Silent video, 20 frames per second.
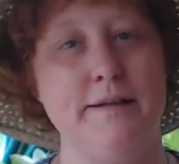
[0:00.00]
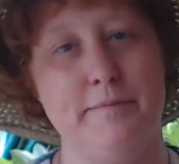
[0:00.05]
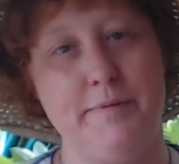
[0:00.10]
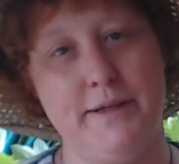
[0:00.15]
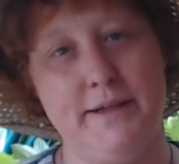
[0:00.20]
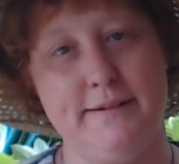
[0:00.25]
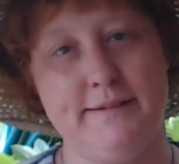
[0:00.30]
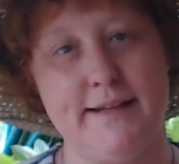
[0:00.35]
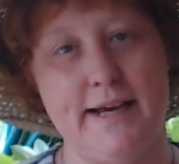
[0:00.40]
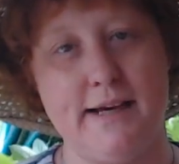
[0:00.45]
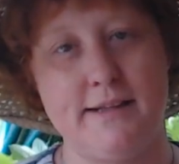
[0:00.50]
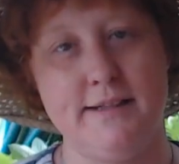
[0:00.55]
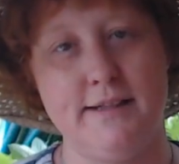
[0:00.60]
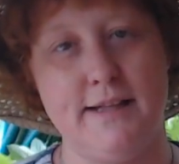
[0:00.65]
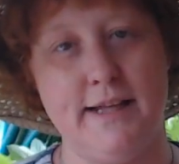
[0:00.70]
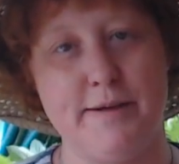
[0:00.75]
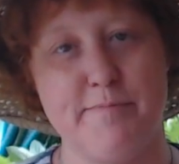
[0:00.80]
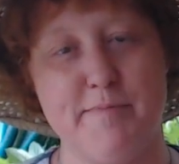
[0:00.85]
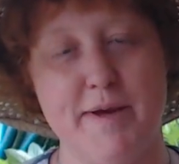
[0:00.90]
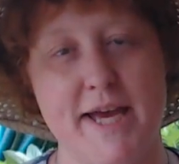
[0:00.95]
exactly
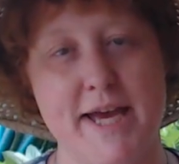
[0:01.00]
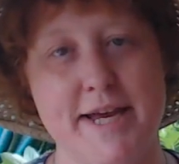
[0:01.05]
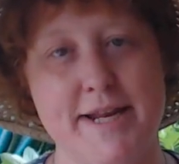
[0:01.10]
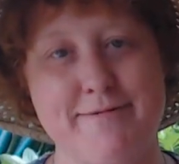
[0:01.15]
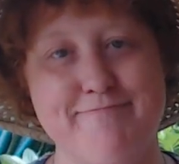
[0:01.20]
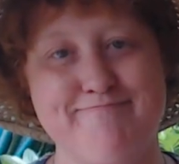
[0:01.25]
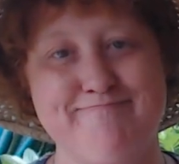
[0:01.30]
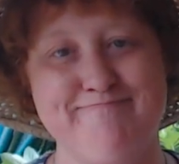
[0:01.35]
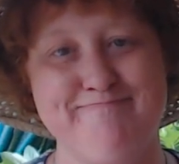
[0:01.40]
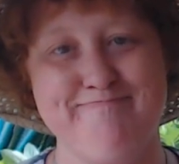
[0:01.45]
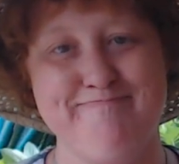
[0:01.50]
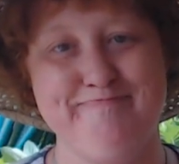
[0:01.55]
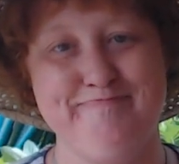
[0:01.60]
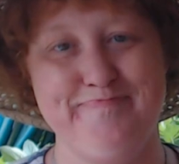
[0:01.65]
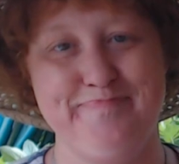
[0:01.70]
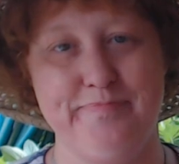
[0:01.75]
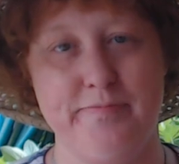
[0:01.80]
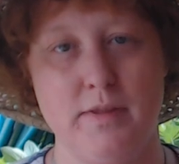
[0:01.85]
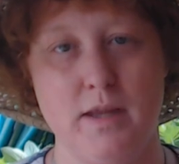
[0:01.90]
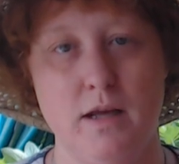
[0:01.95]
like men
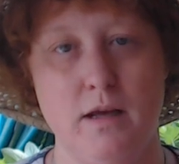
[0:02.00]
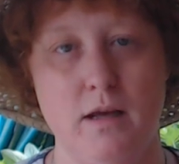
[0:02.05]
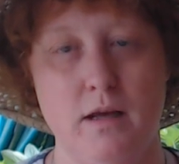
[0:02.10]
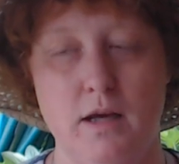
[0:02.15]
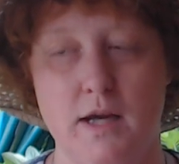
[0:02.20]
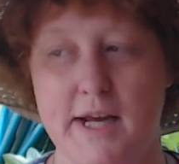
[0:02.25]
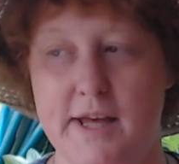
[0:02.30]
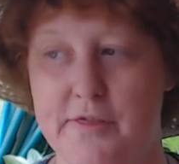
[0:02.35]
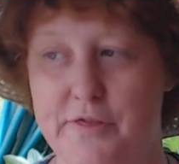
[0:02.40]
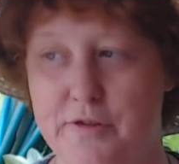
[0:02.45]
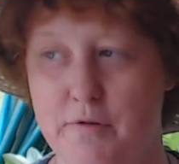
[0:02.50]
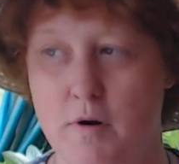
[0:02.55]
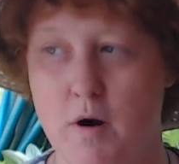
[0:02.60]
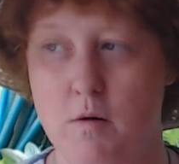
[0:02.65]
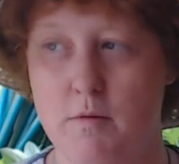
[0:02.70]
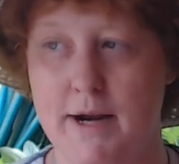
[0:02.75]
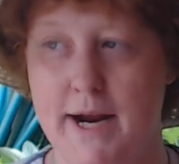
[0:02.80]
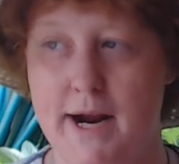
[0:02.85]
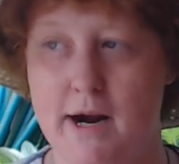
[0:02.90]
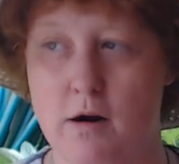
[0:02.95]
and thrown
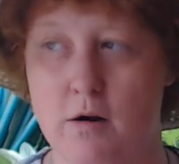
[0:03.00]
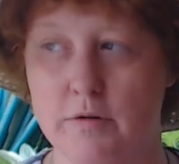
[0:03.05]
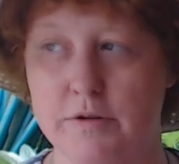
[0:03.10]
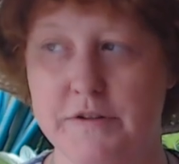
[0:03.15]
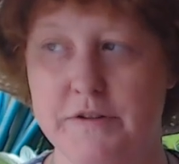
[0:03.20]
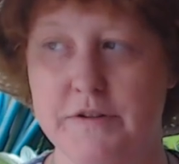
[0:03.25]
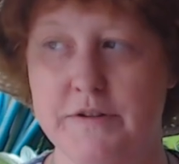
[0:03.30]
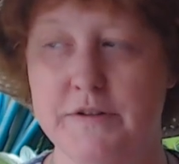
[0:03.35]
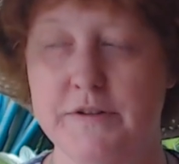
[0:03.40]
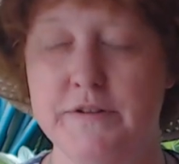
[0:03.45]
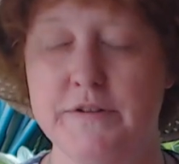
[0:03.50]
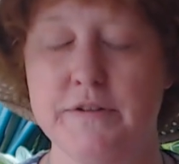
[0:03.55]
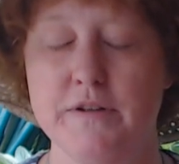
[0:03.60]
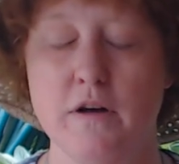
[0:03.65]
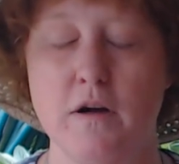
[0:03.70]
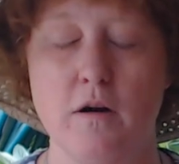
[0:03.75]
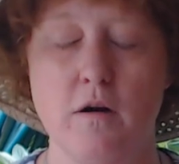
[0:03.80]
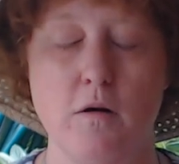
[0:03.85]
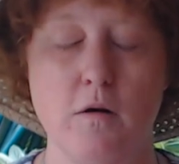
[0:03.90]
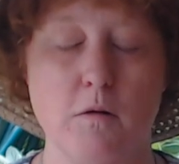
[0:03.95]
out
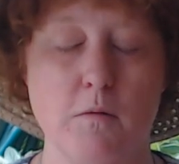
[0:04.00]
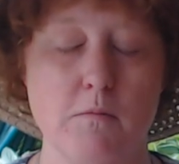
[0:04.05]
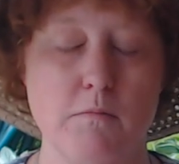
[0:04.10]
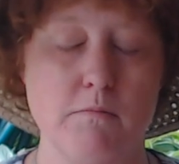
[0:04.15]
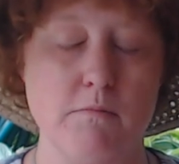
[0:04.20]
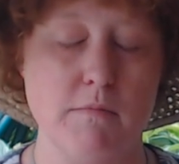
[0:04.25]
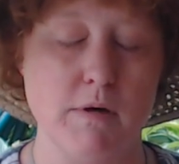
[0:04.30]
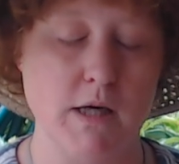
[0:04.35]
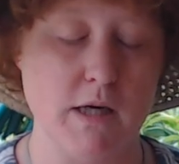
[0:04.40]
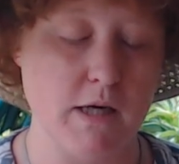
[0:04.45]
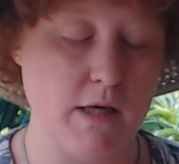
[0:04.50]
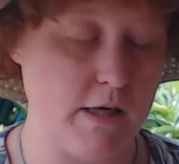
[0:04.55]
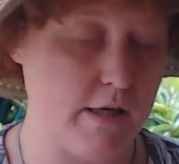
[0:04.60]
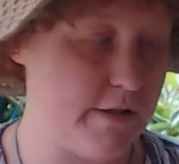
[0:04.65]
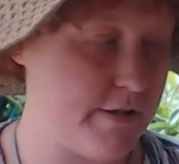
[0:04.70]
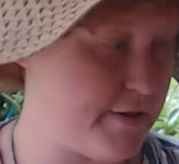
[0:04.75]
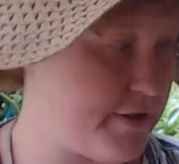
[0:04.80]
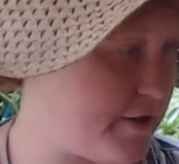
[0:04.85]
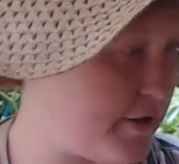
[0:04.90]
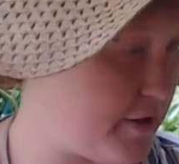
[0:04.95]
so
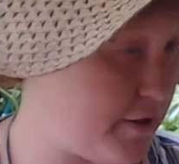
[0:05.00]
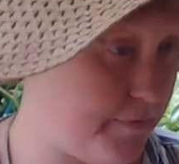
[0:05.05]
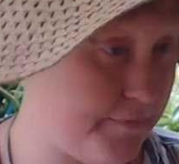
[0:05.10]
much